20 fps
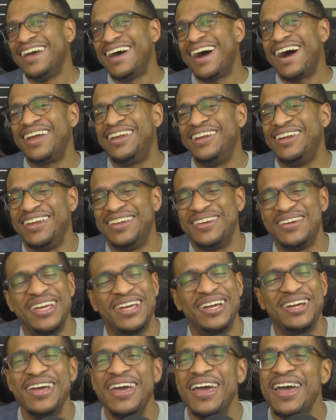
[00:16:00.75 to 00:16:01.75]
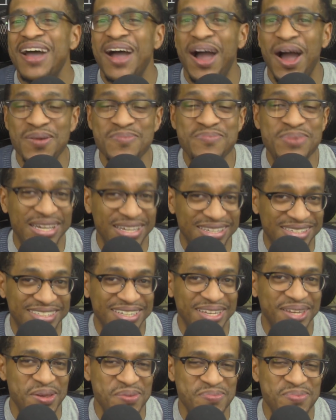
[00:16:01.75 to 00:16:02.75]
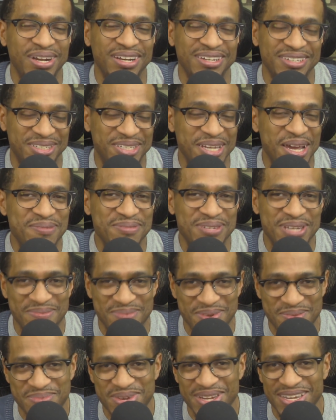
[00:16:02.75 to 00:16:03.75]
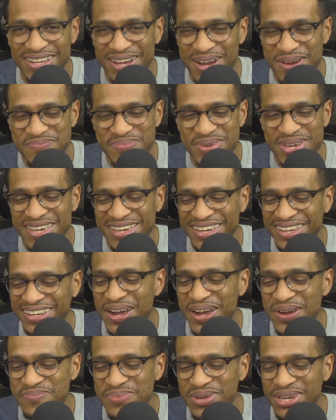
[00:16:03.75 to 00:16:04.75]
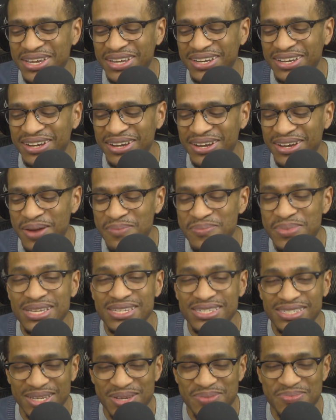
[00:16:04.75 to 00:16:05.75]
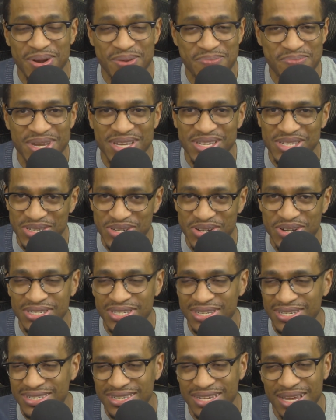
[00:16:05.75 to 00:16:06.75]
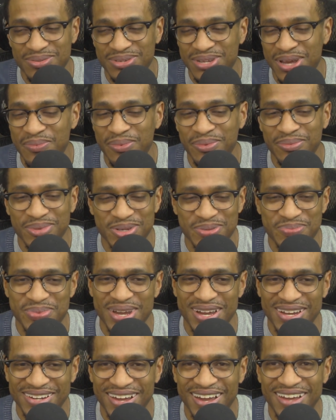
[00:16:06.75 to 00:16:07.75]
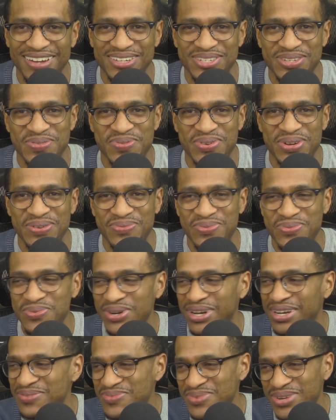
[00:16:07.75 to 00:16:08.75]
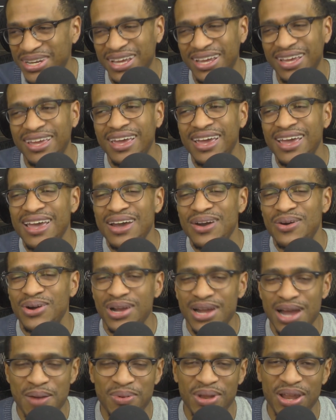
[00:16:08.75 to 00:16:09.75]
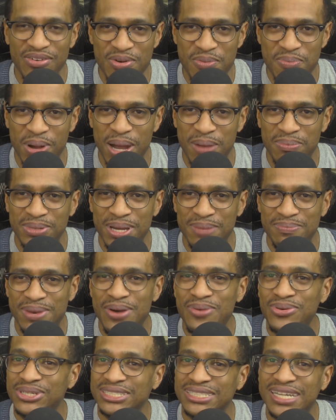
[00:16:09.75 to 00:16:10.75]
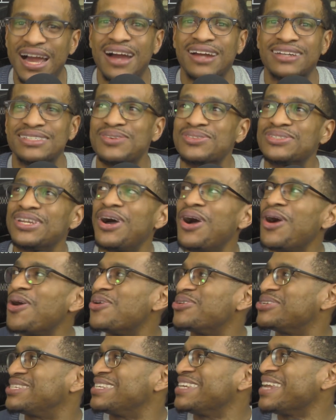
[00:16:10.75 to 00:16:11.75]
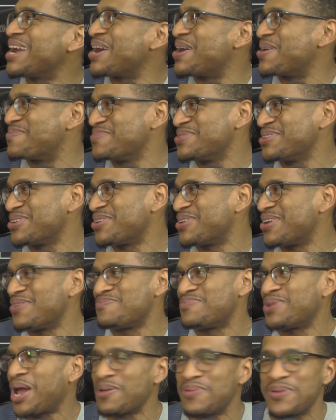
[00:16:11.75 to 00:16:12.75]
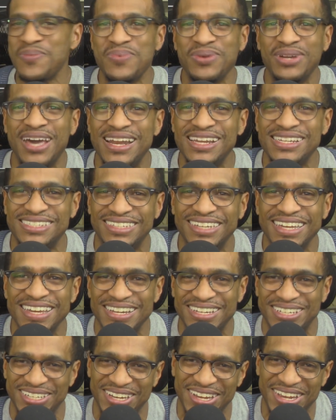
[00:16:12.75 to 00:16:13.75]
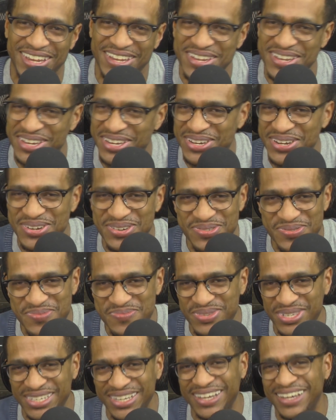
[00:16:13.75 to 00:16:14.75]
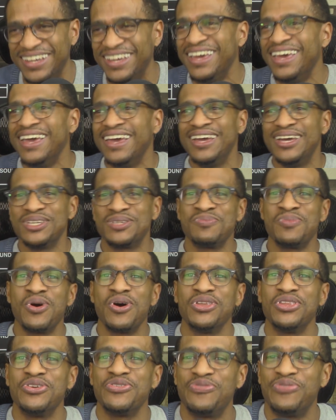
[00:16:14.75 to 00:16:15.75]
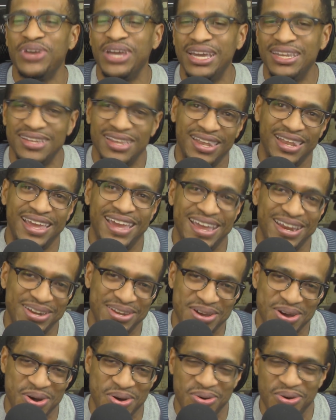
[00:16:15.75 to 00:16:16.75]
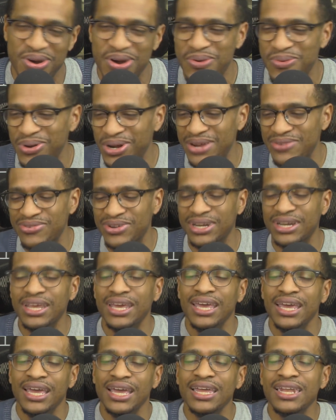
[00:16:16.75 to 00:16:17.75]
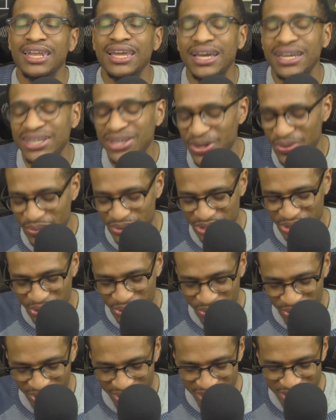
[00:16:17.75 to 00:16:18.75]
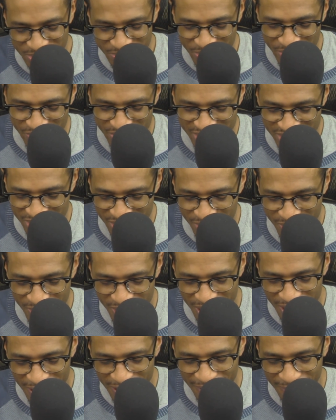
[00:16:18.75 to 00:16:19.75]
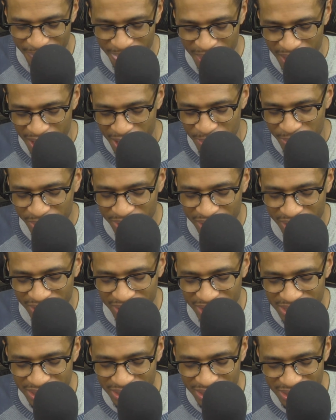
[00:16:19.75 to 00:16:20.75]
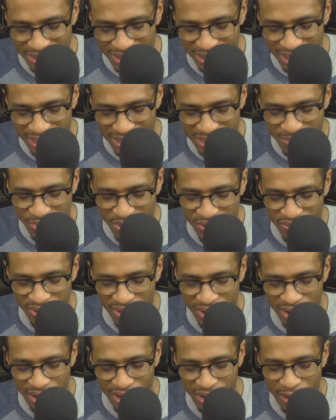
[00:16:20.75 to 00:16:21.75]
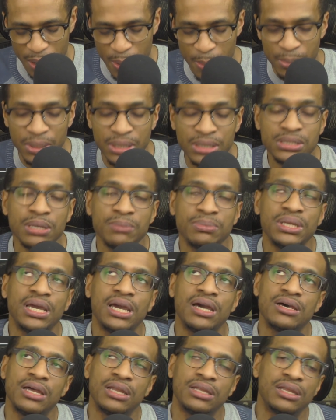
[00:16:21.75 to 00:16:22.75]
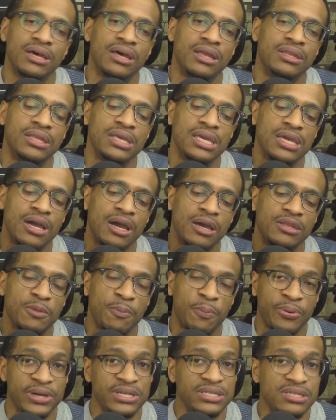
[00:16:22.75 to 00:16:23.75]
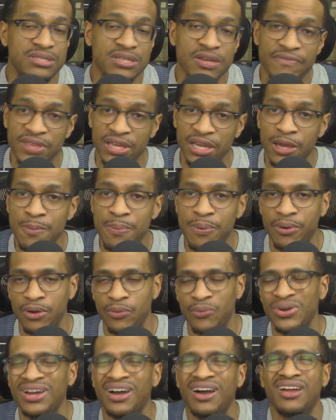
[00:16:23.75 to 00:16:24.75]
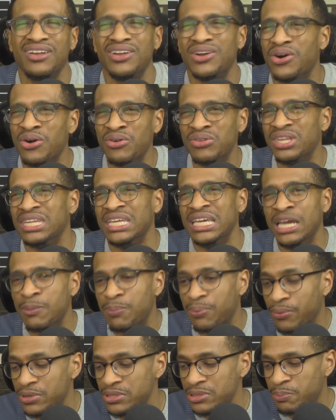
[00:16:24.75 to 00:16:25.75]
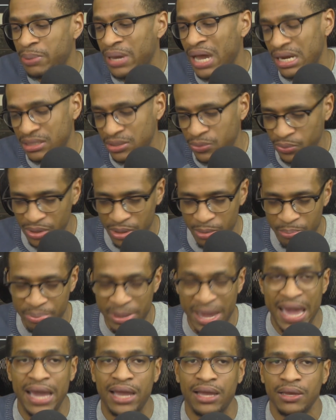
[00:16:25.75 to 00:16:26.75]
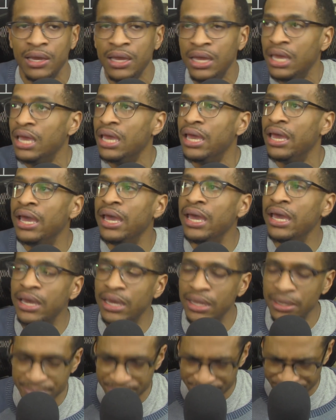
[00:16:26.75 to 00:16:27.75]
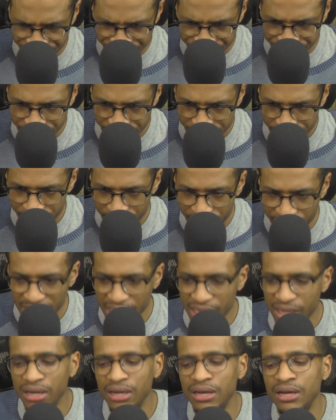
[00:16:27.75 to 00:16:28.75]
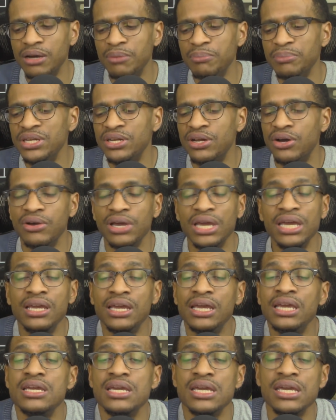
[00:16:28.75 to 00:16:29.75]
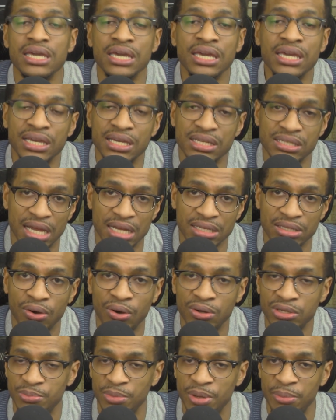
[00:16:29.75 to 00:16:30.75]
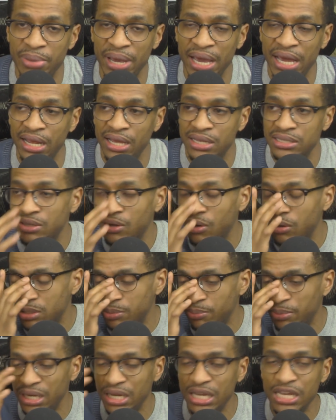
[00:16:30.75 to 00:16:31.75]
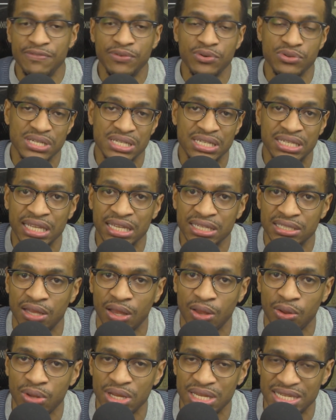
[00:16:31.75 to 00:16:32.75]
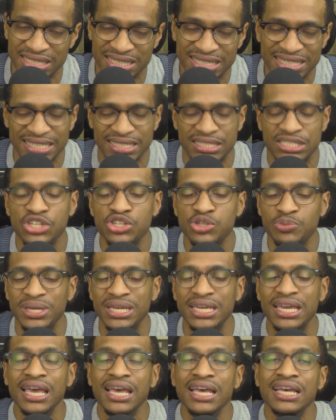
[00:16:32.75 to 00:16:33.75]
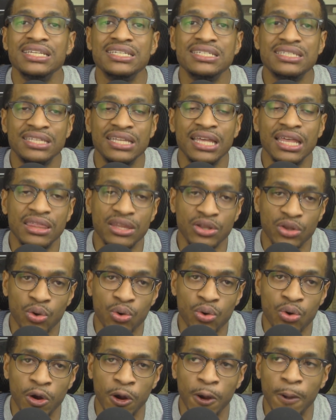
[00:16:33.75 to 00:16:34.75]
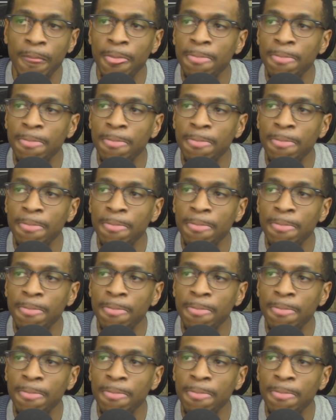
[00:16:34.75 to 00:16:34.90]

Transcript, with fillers: I, I'm being silly, but at the same time, I'm being, I'm being, being, uh, I'm being silly, but I'm being serious at the same time. I'm just being honest or whatever. When when they, when a couple of them popped up, I was shocked. I was like, oh snap! You know, black people not extinct. You know what I'm saying? It's more than Finn and Lando or whatever. And and Lando was cool in this movie too. Uh, but no, let's let's let's move on. Um, something uh, the the uh, the presence of the Emperor. We all know that the Emperor is back to back, and. Um, you know, he he he is like the ultimate badass, the ultimate evil Sith Lord, excuse me, Sith Lord.